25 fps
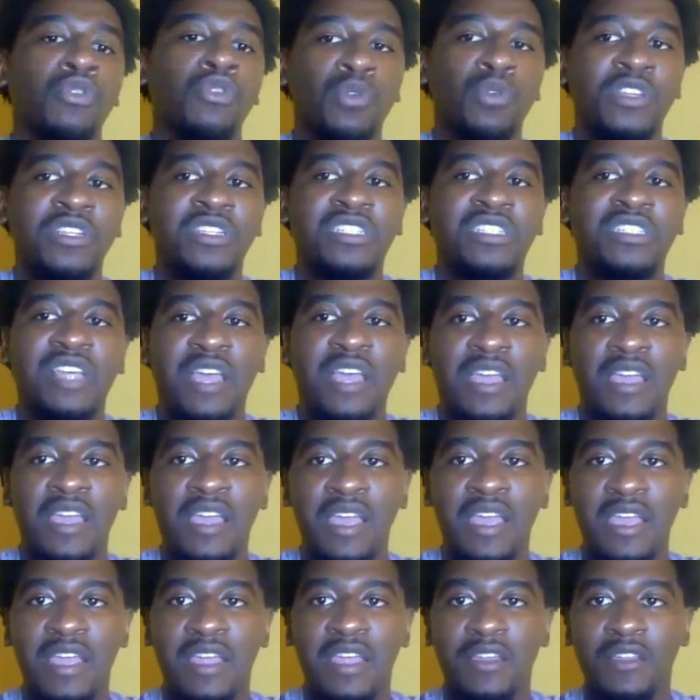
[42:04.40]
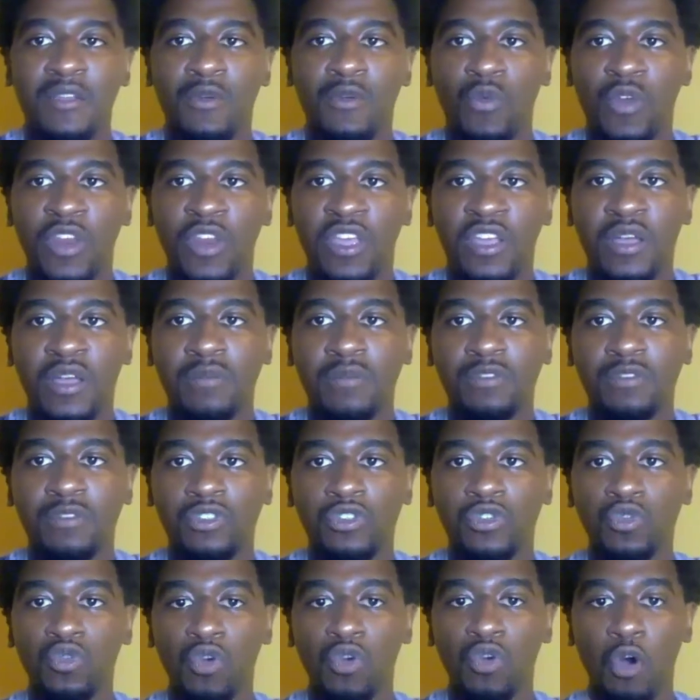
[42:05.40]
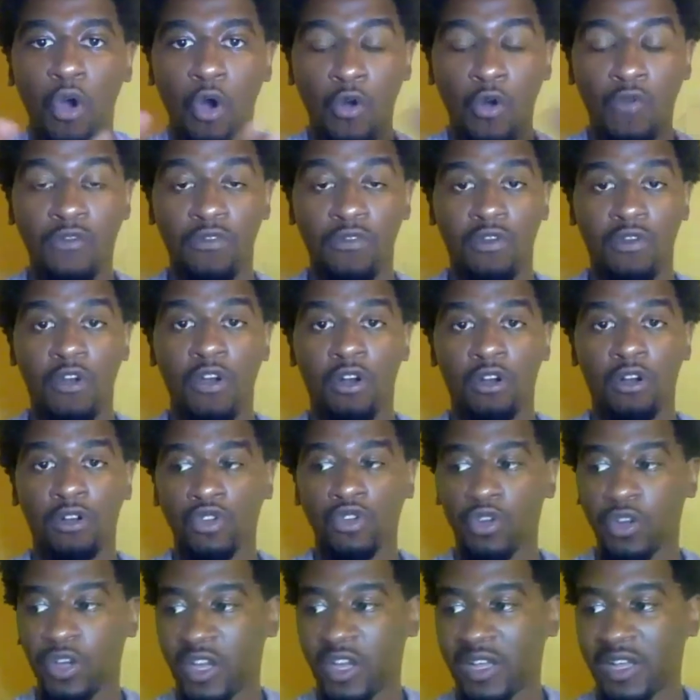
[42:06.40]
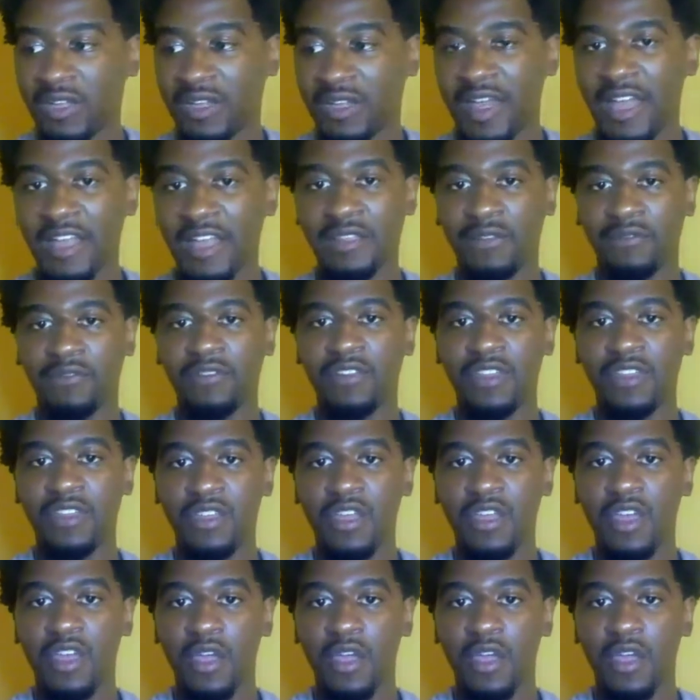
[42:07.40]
we'd say, in when it comes to overall or collectively